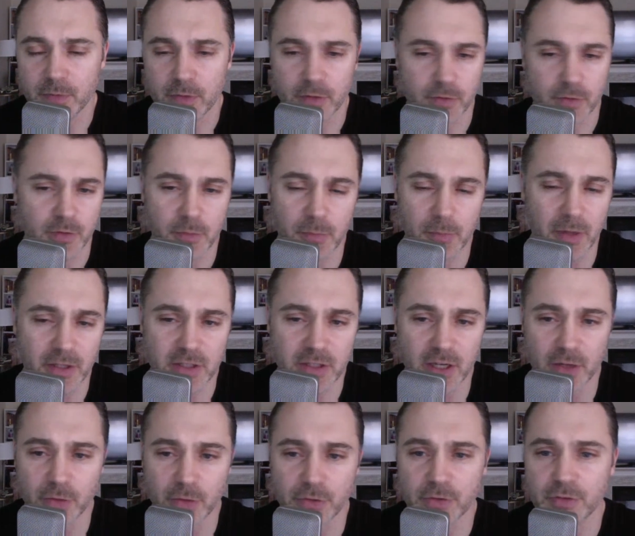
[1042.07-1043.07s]
some of my
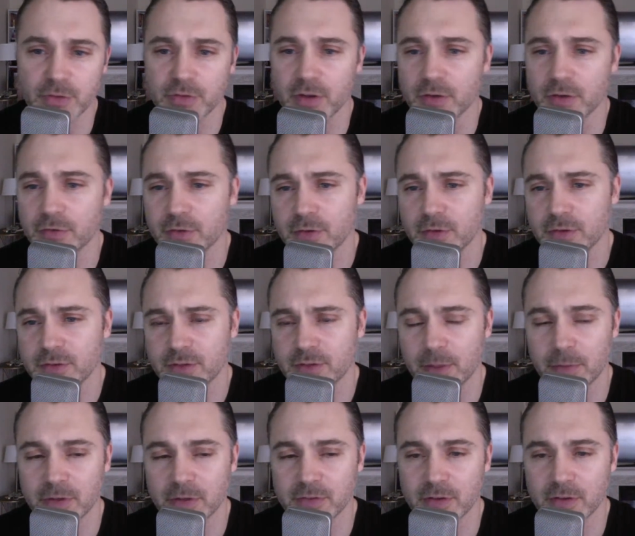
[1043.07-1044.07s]
channels and stuff. Does that
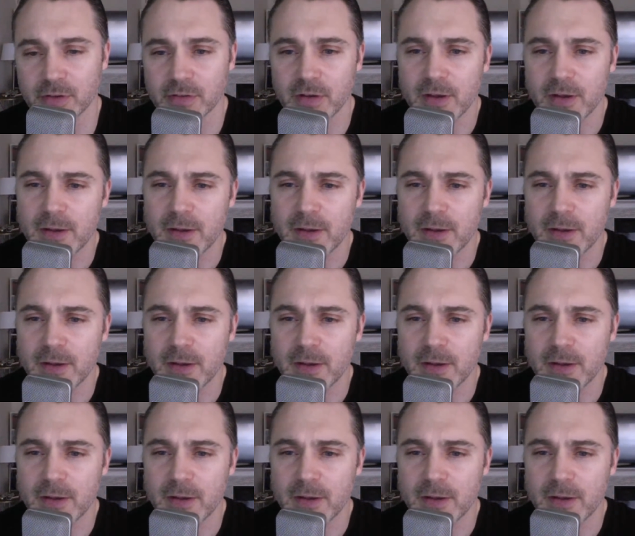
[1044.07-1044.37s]
make sense?